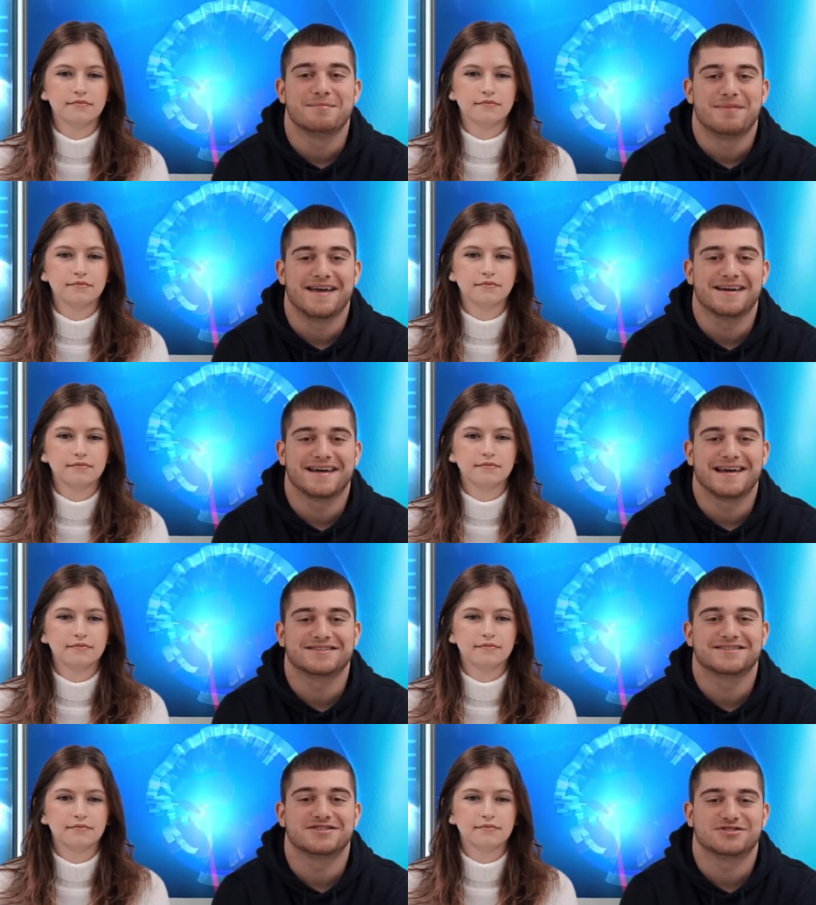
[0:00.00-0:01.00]

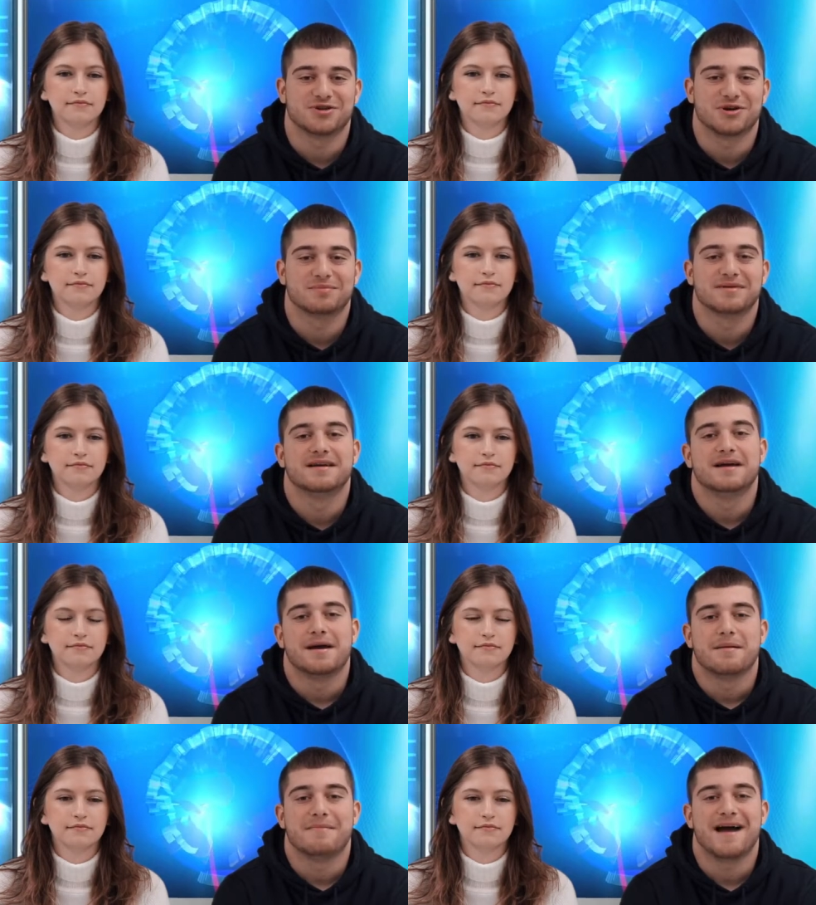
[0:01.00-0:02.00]
Speaker 1: pancakes and syrup,
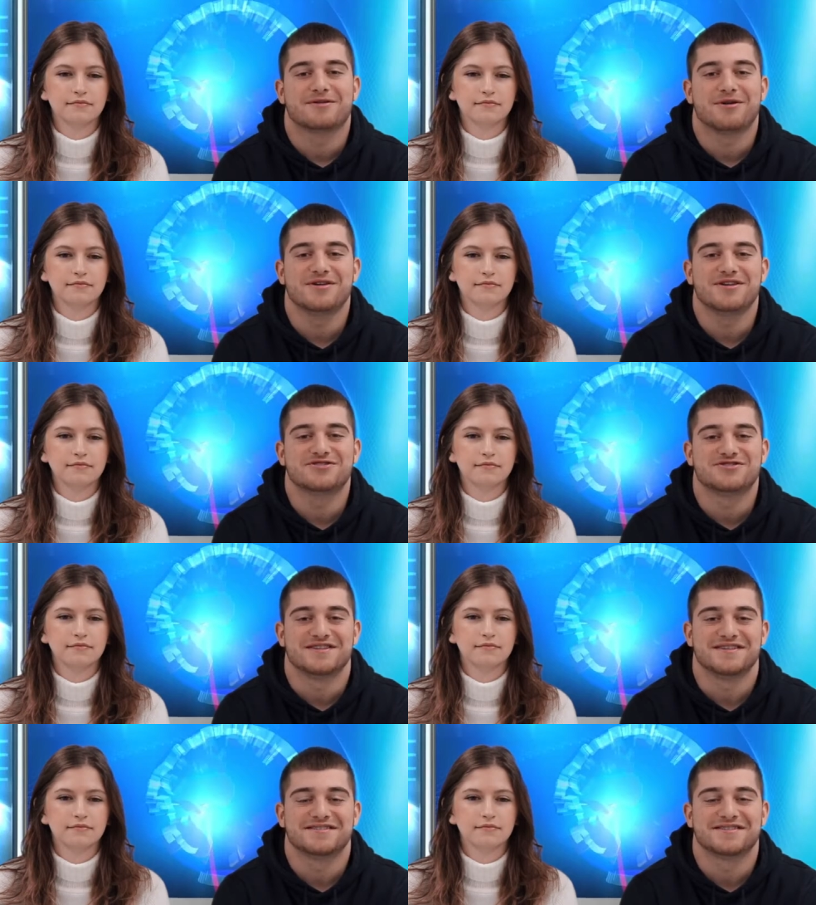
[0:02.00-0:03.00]
macaroni and
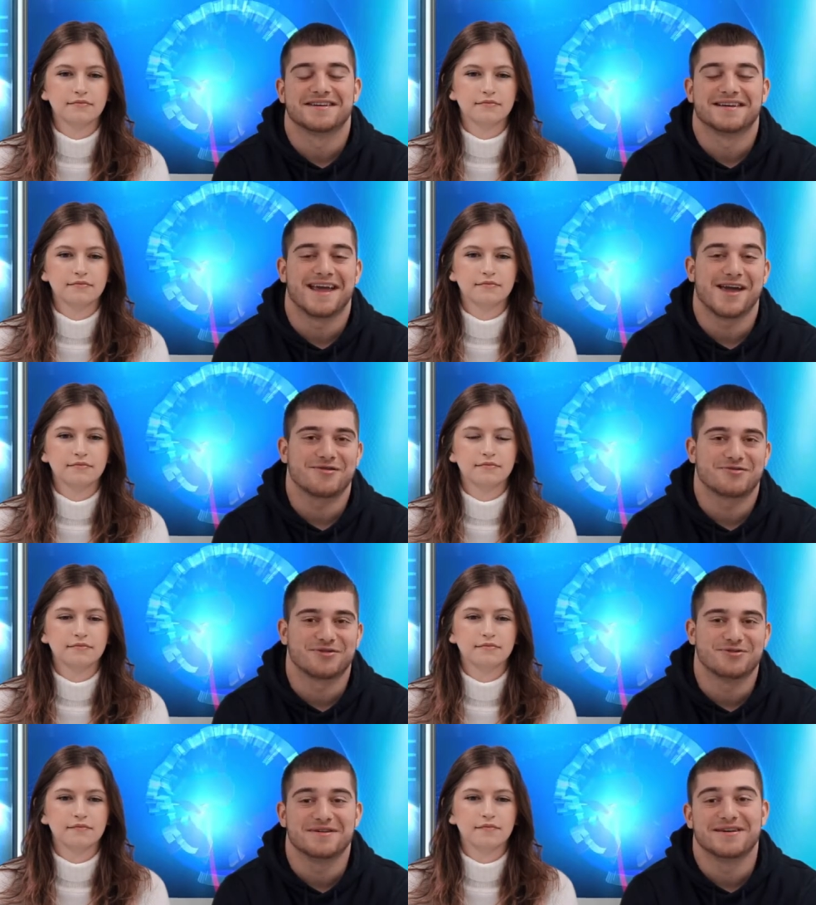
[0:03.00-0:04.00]
cheese, canned
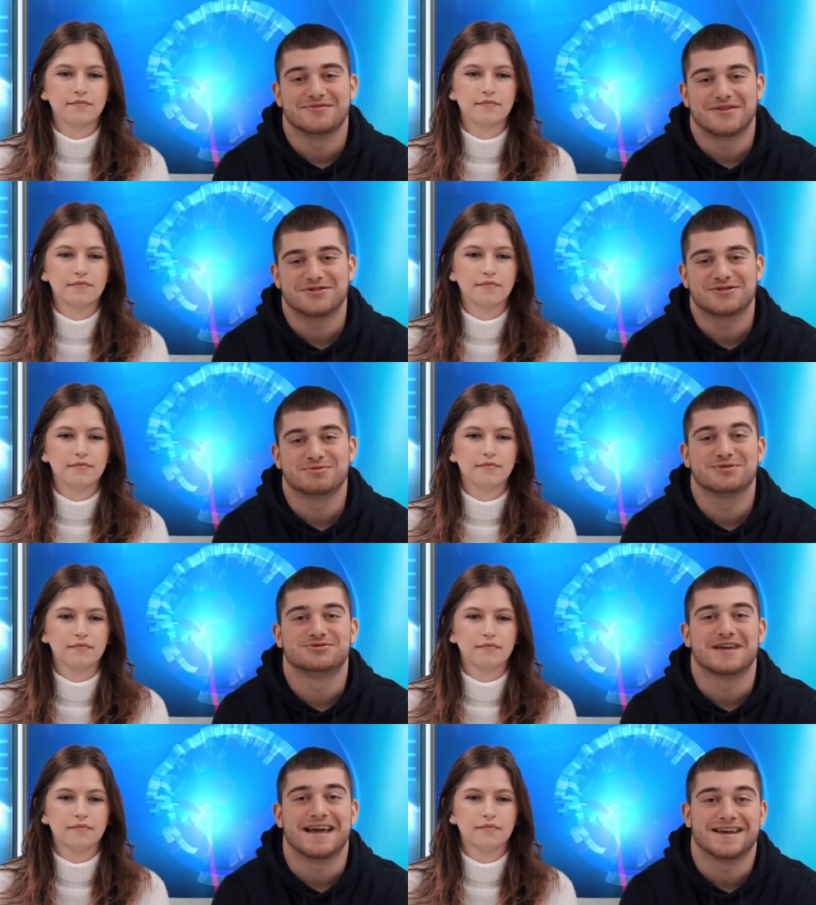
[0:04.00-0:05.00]
fruit,
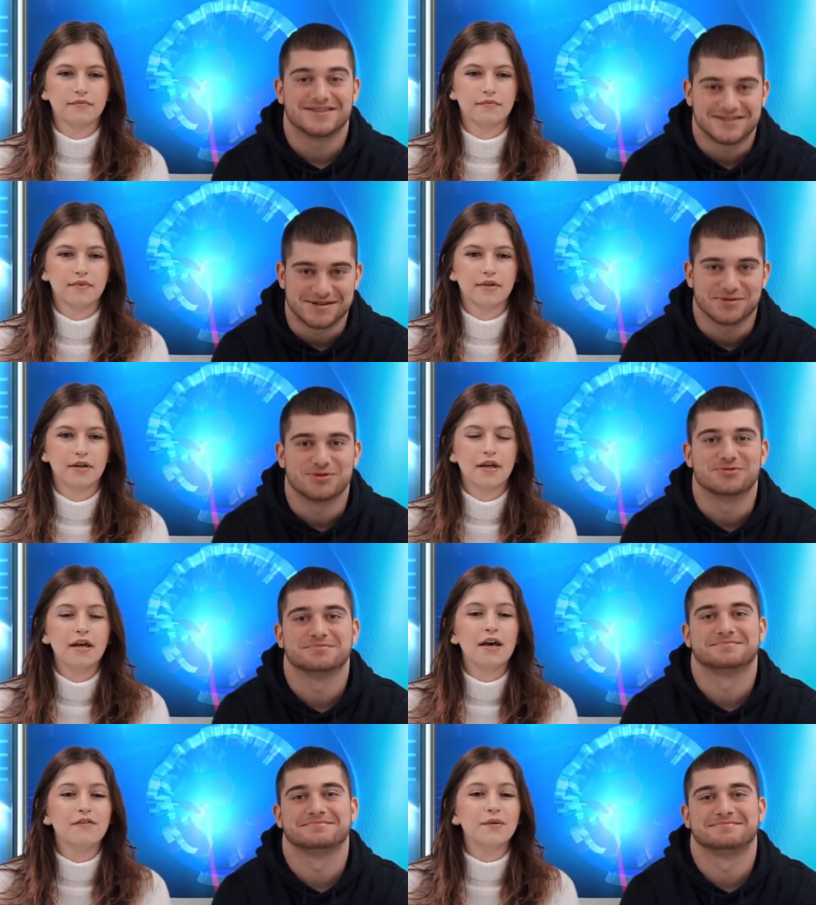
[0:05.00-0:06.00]
vegetables, and cereal.
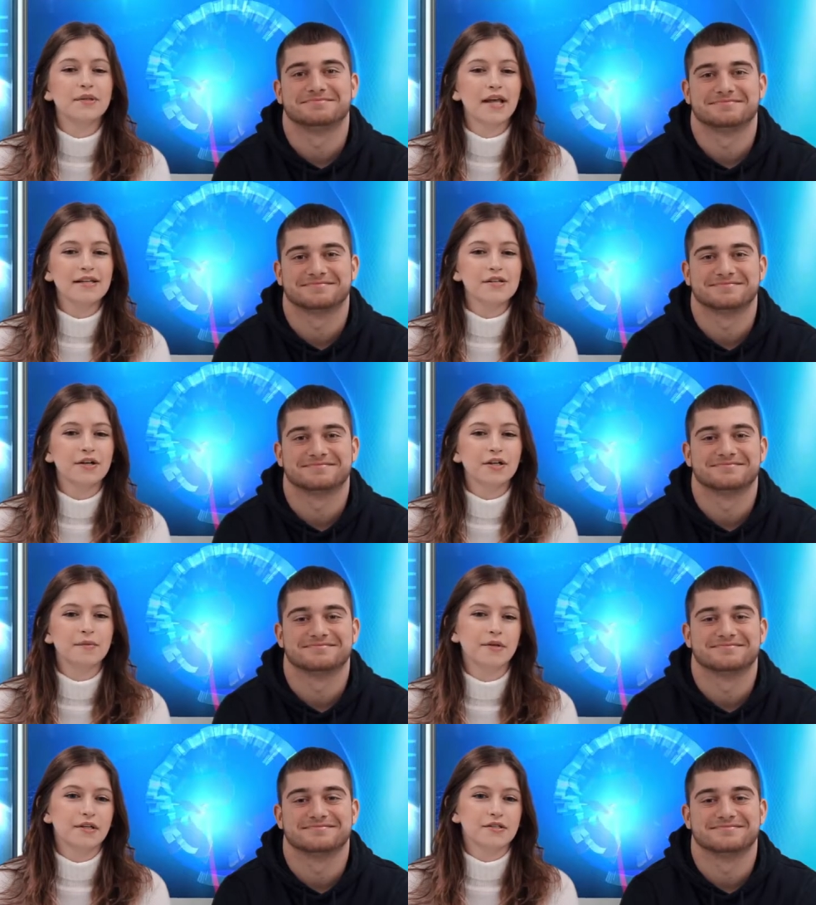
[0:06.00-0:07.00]
Speaker 2: If you would like to earn
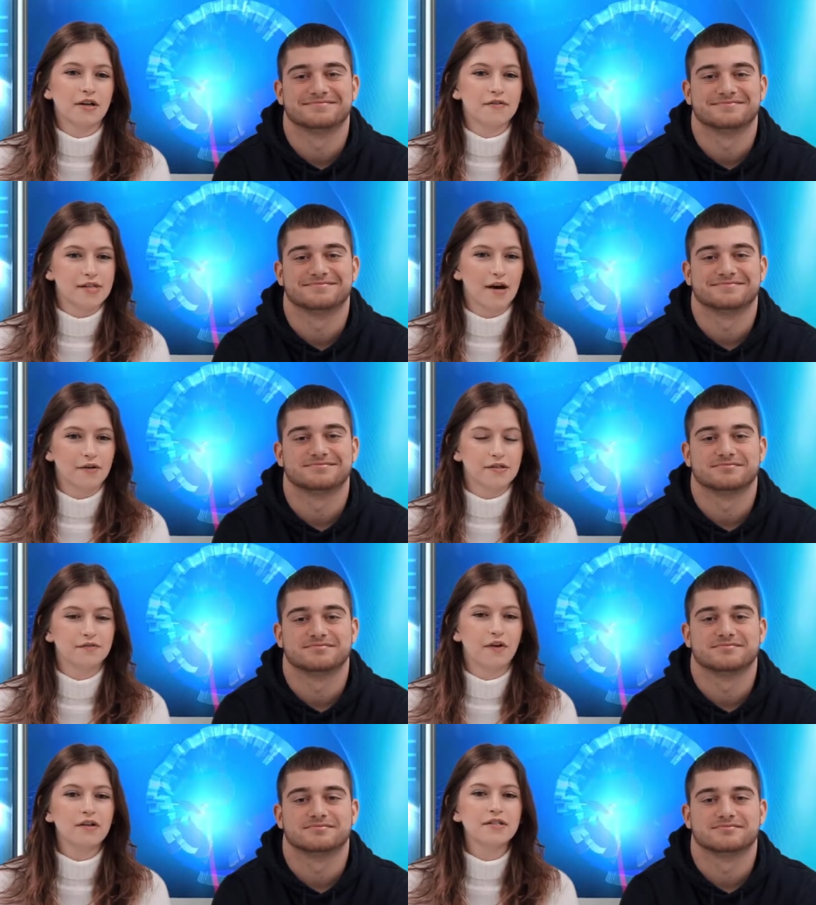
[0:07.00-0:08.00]
community service hours,
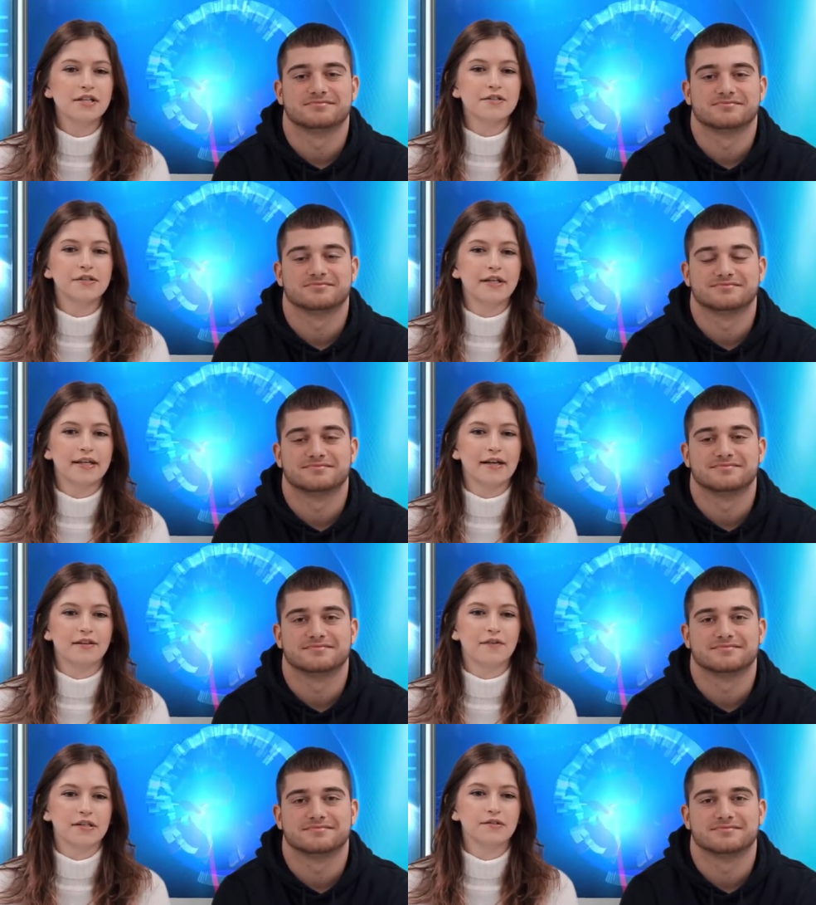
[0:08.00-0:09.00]
volunteers are needed at the
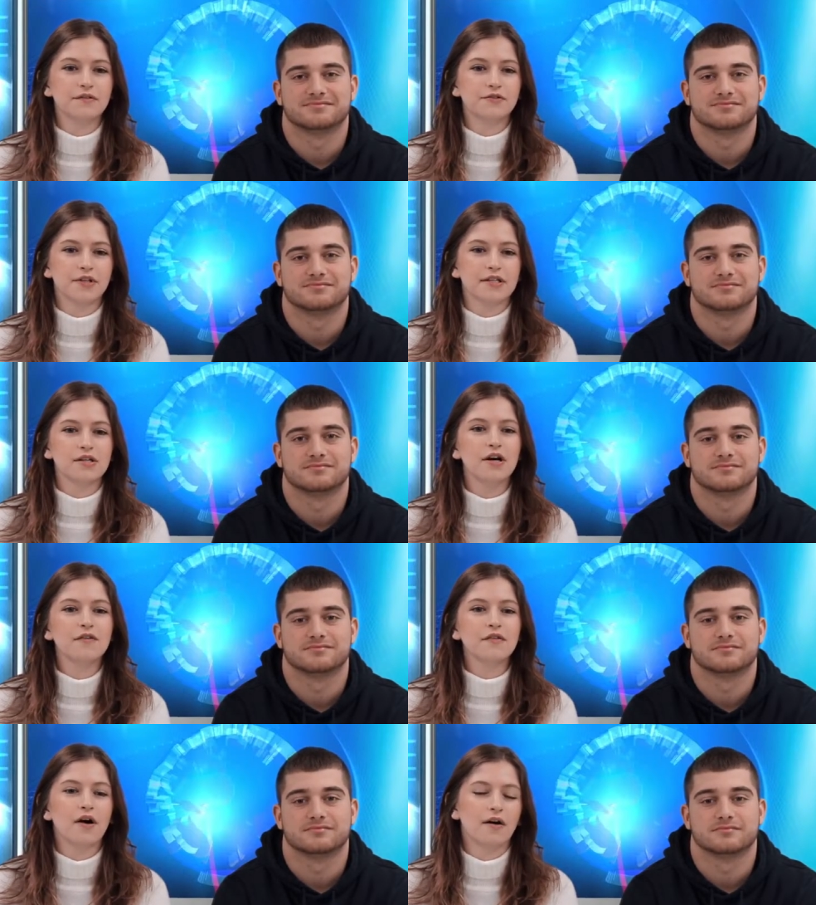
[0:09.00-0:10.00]
Festival of Trees over
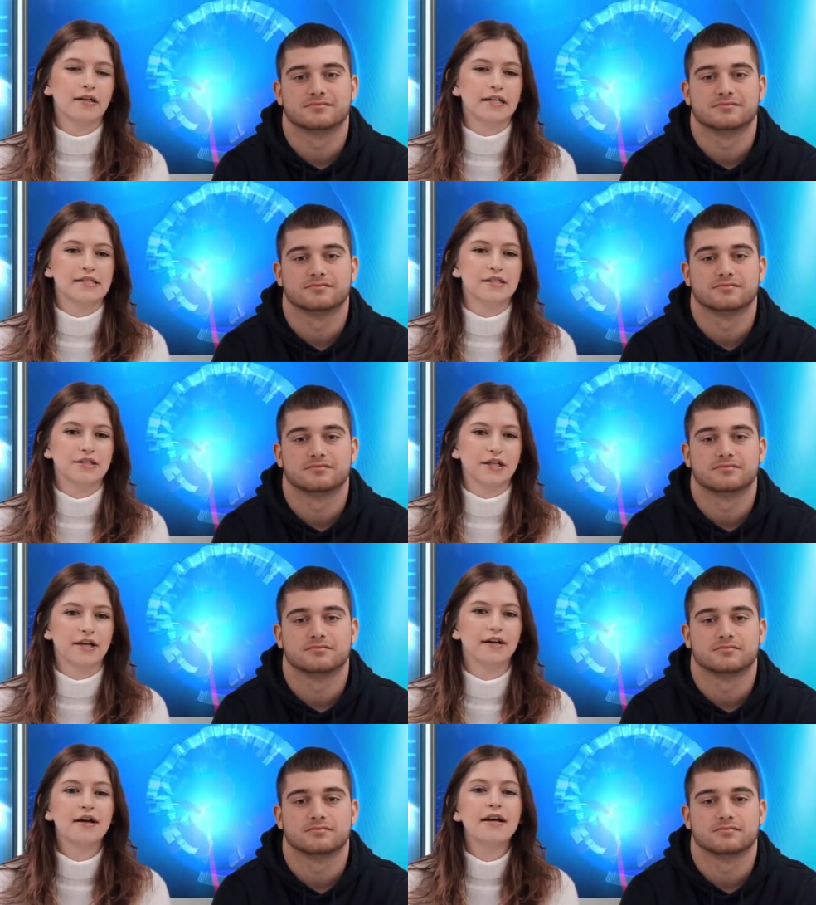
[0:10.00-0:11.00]
the holidays this
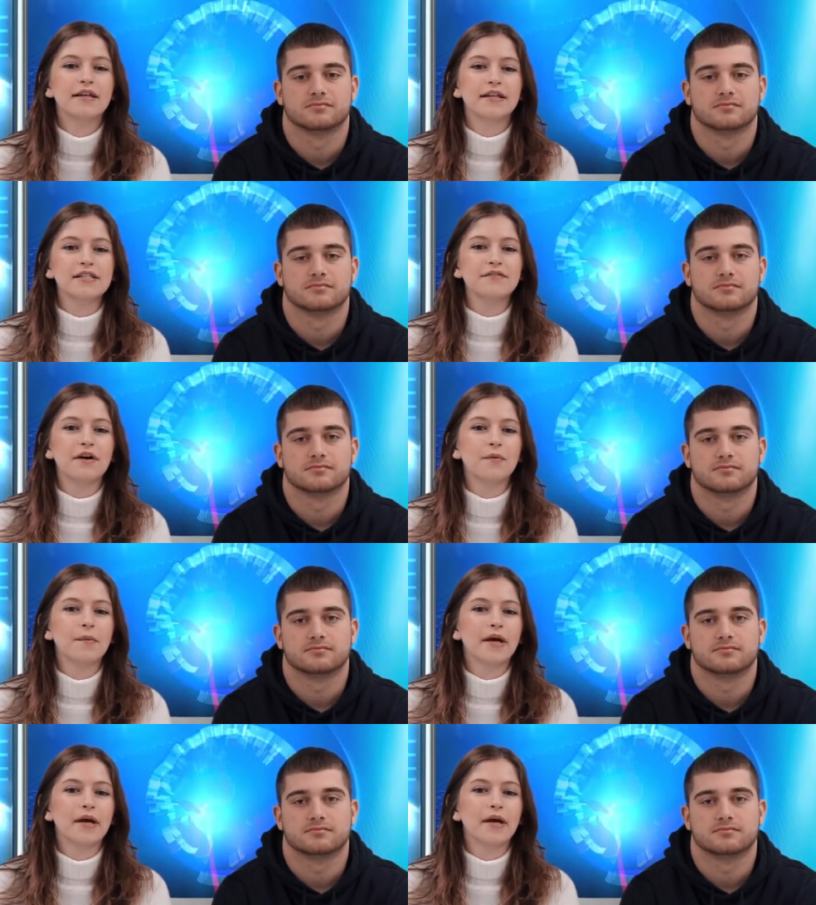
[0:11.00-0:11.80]
year. This event will